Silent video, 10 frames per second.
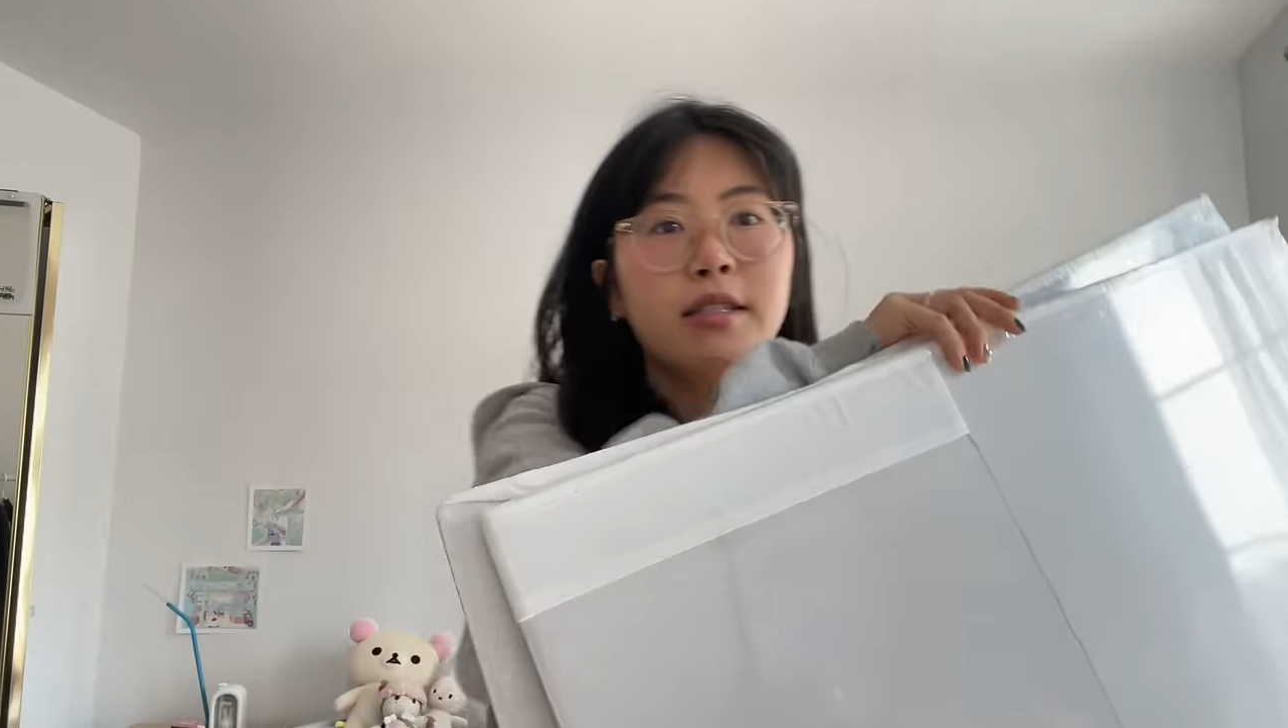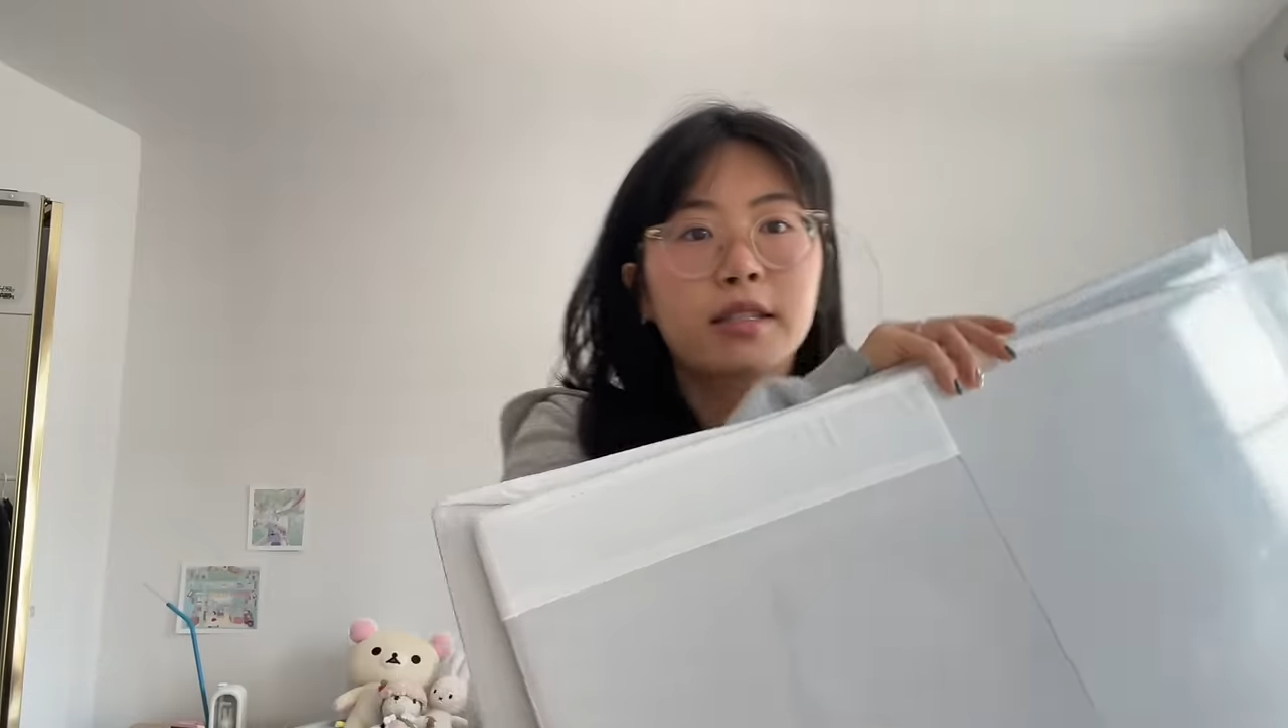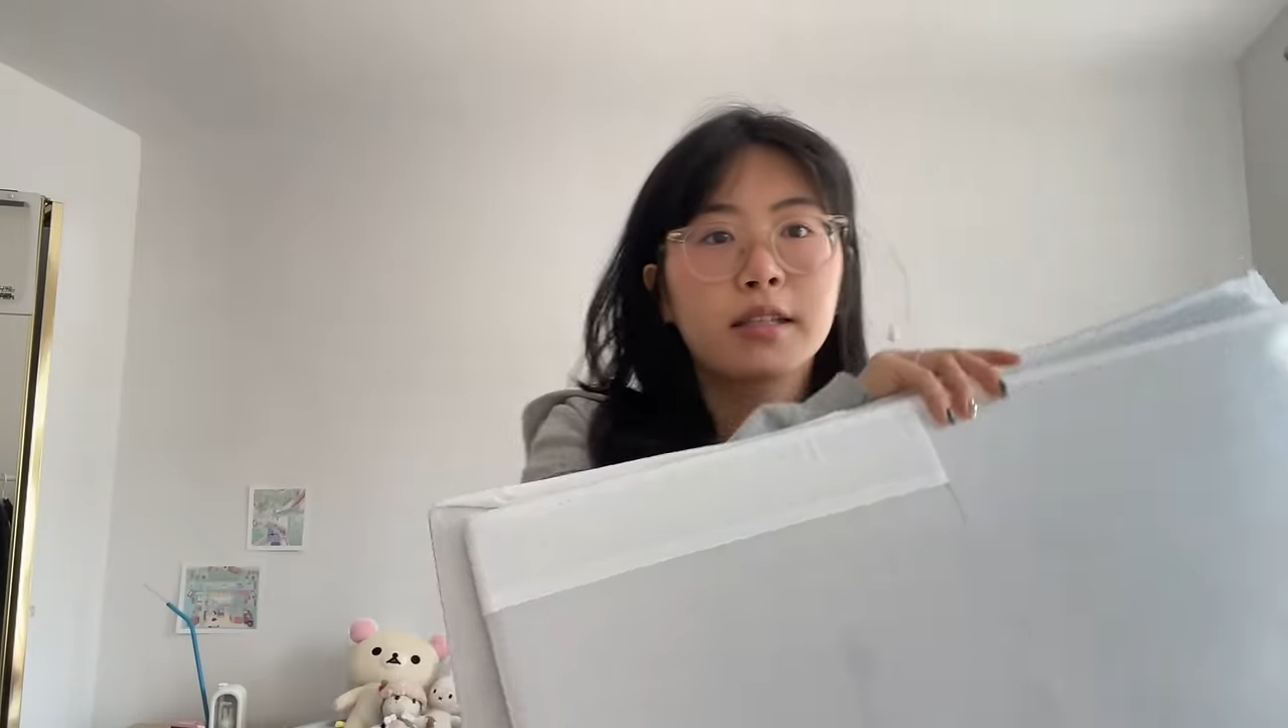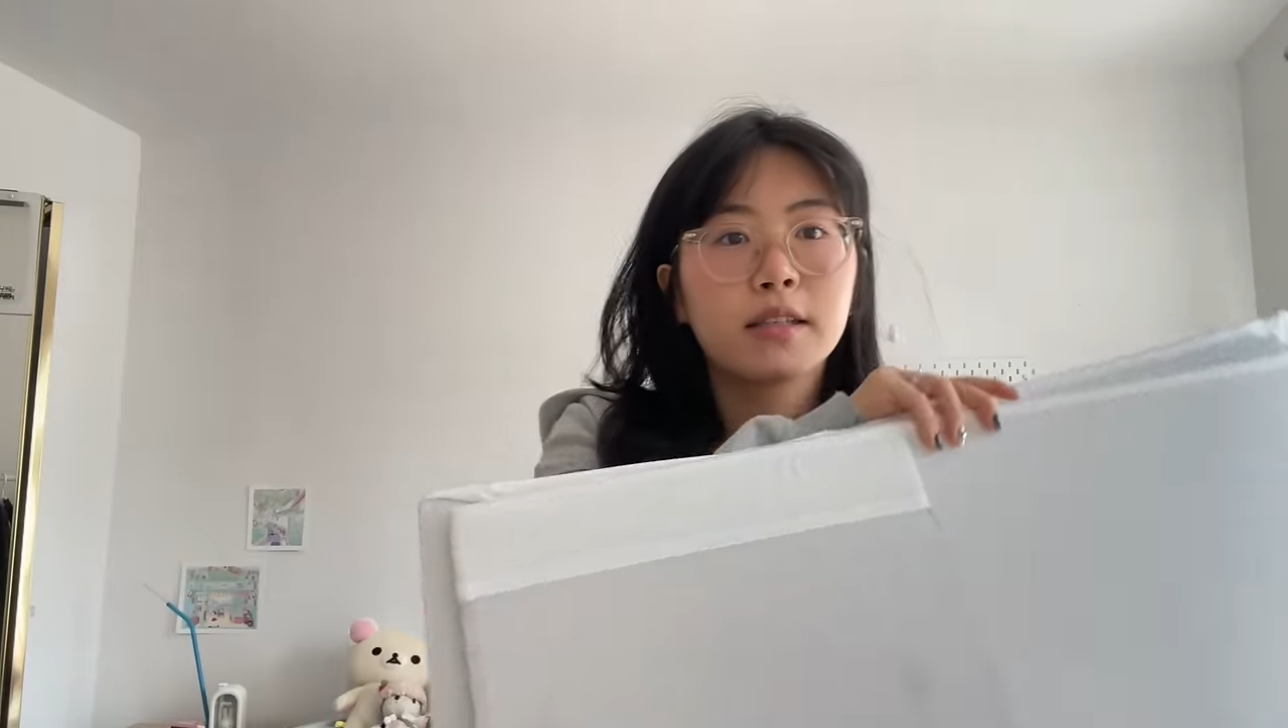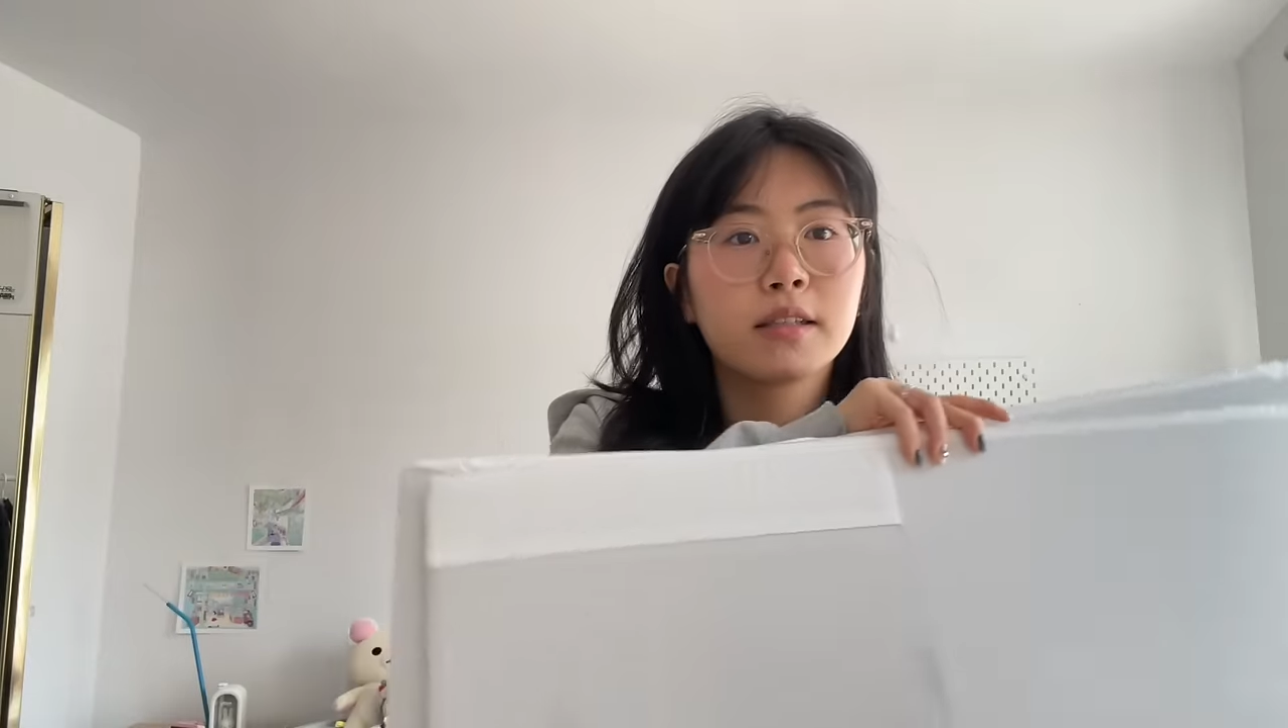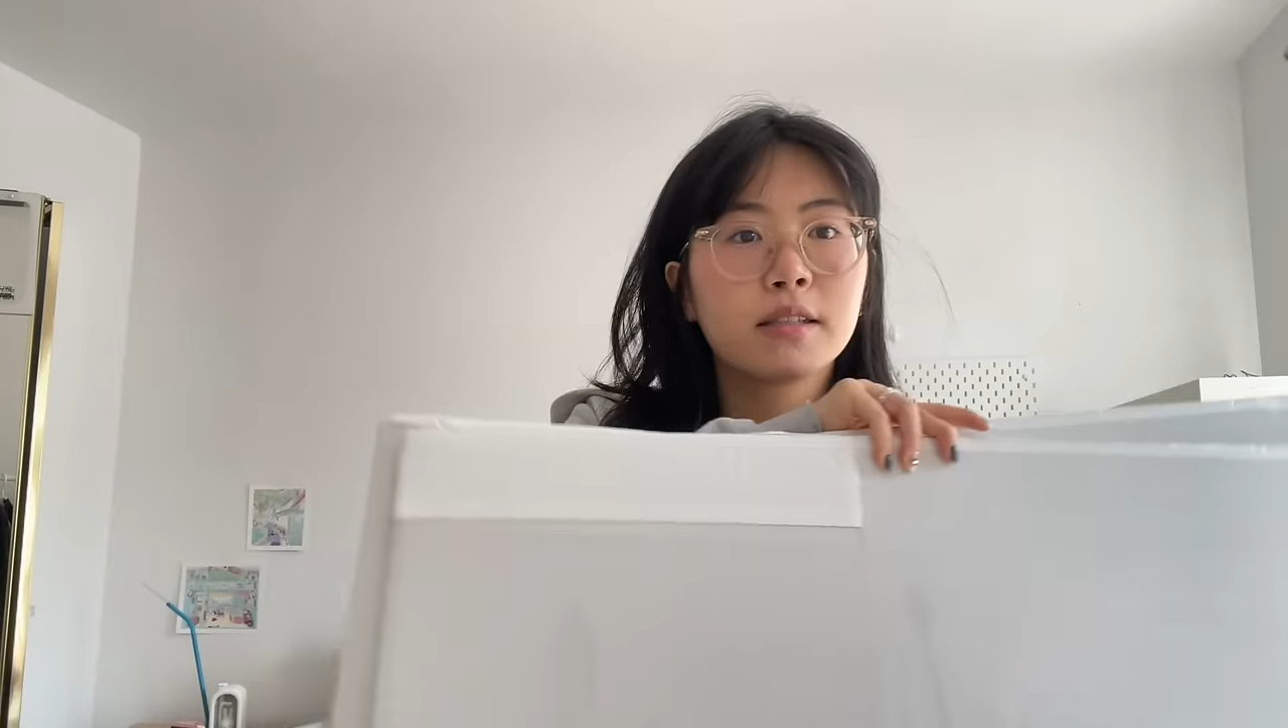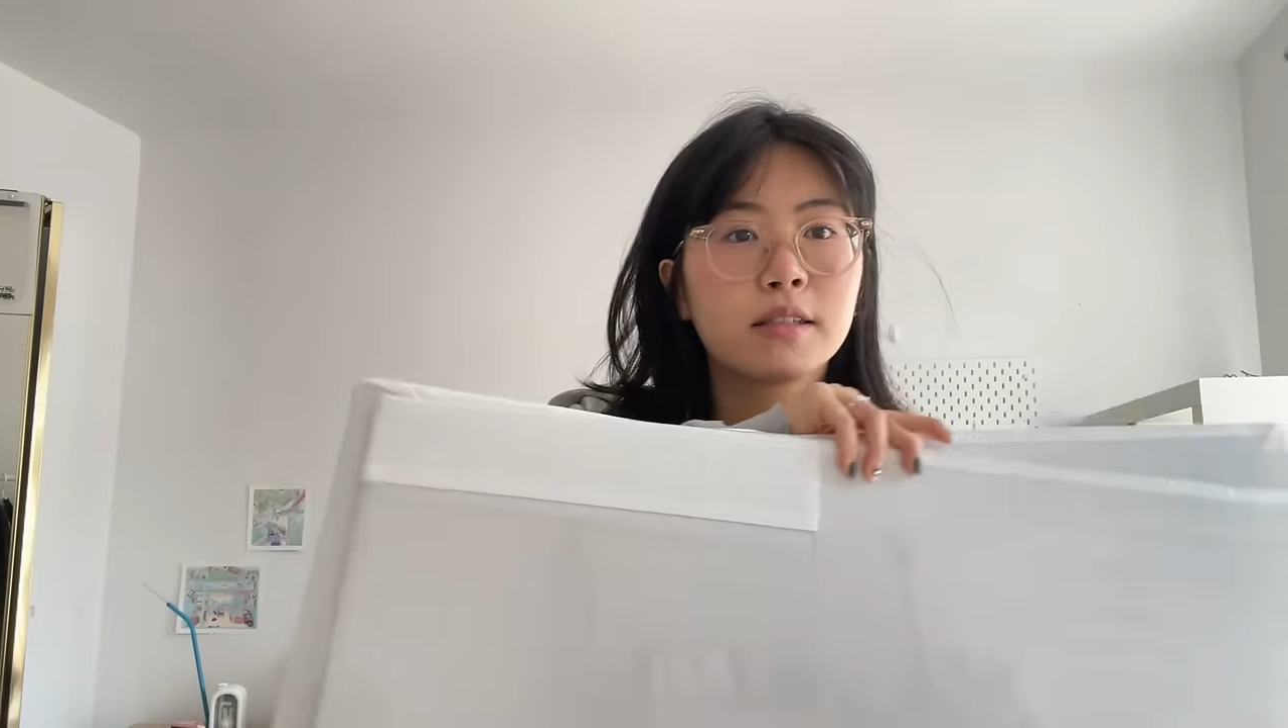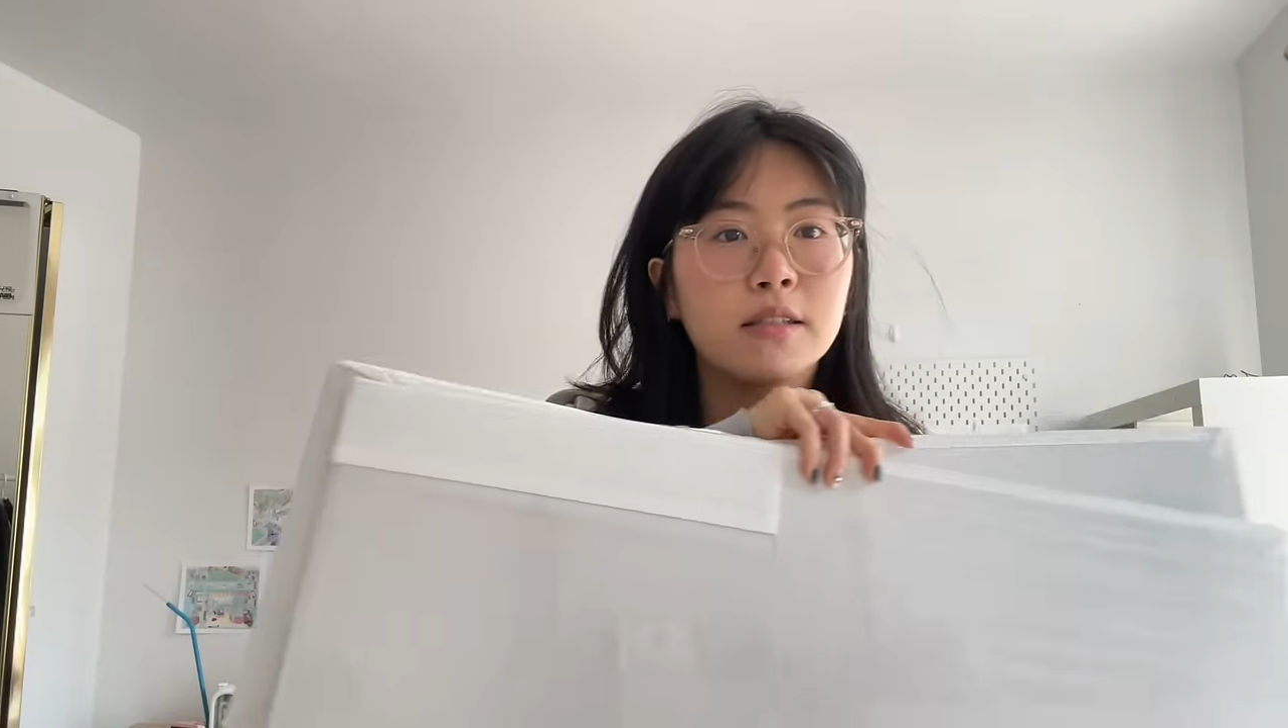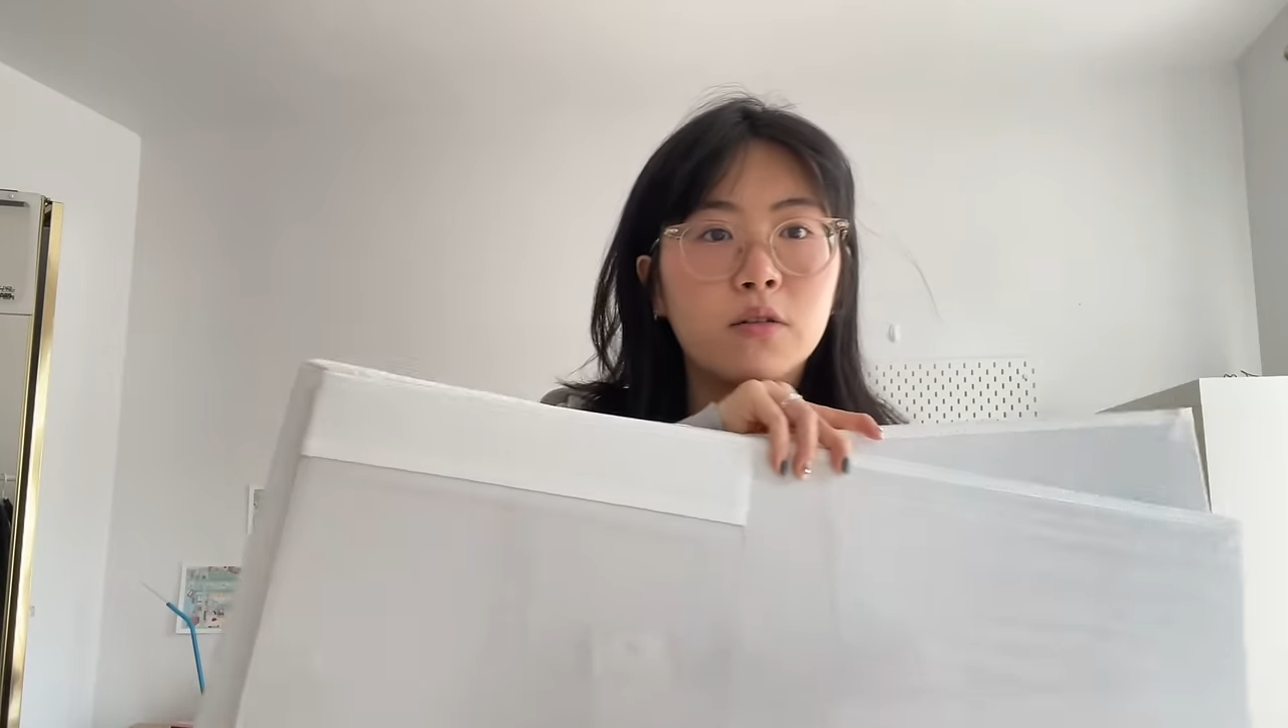these